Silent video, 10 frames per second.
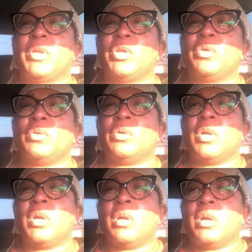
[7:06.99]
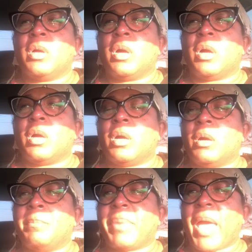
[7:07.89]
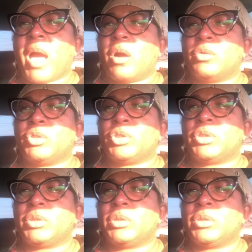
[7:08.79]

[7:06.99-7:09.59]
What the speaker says: new pouch,